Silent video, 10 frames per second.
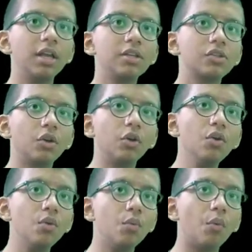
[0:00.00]

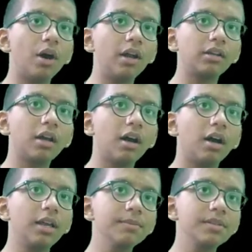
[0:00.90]
So 1
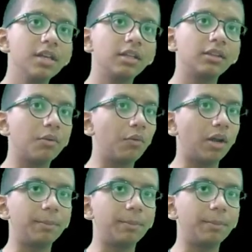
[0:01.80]
times the 1,